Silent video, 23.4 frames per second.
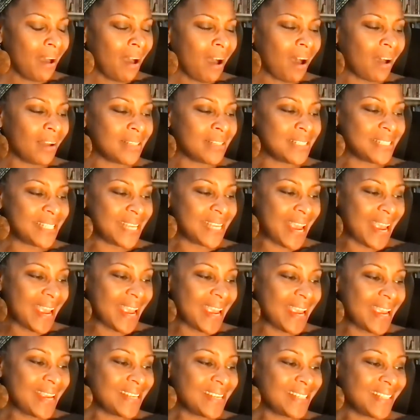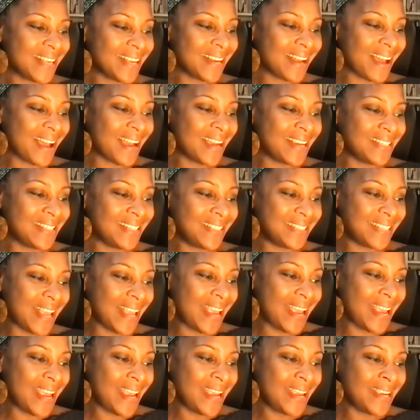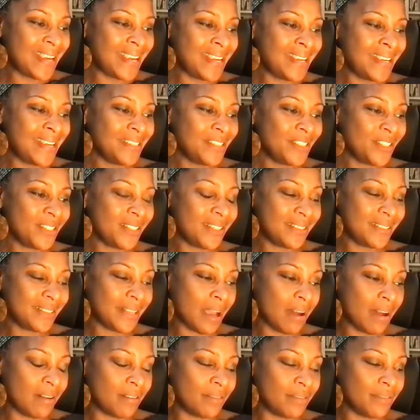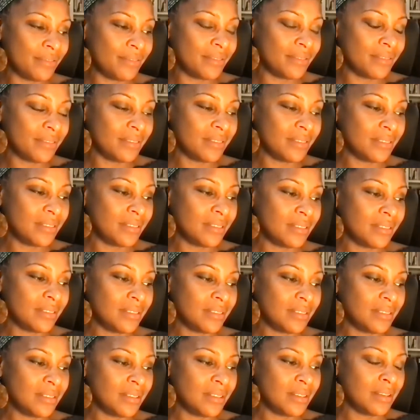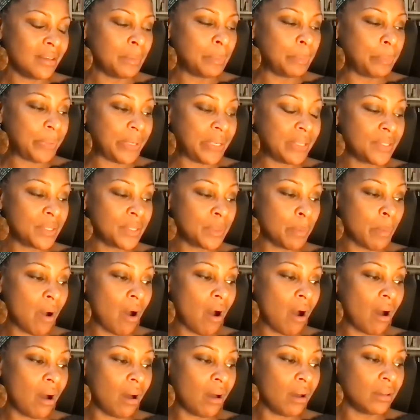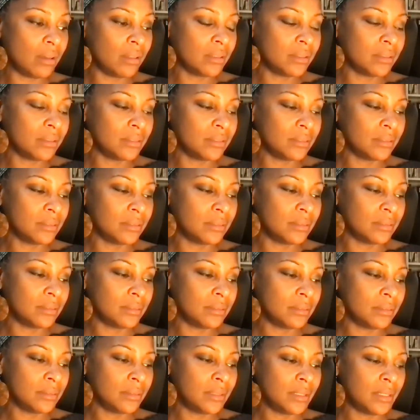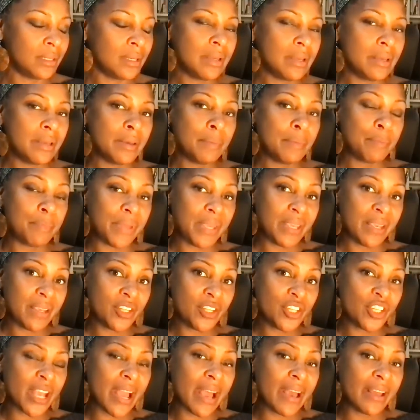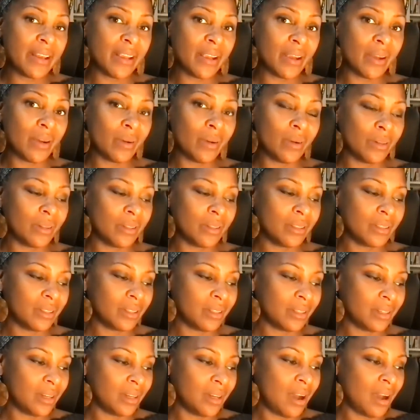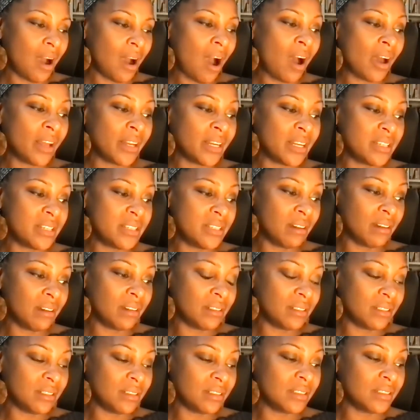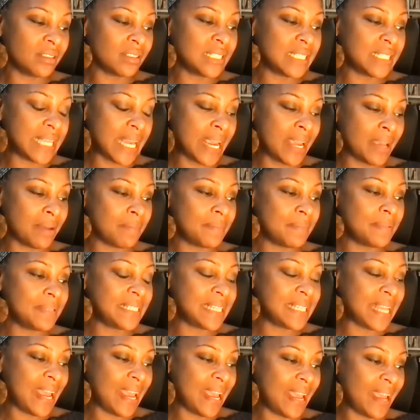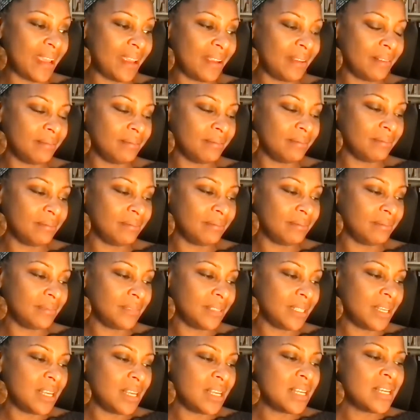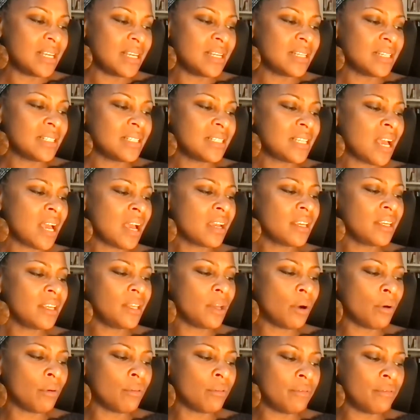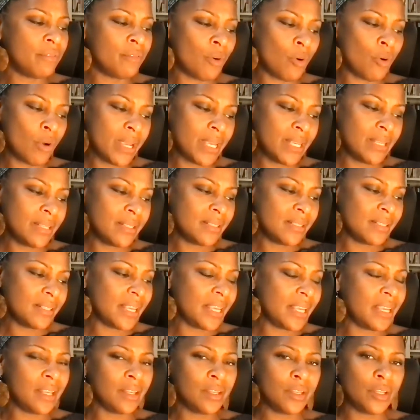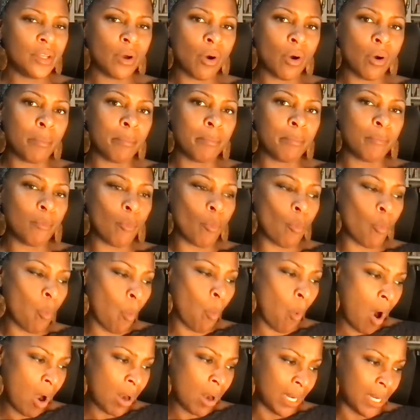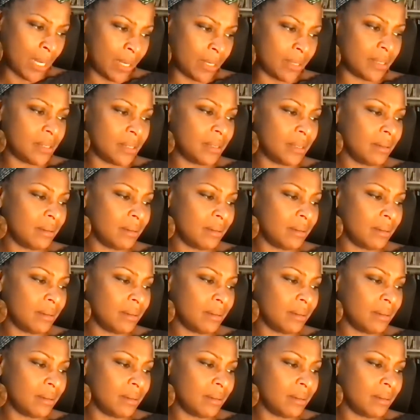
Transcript: On days that I say to self, be small, be a shadow, on a dull, damp day. Tuck your voice in your wallet.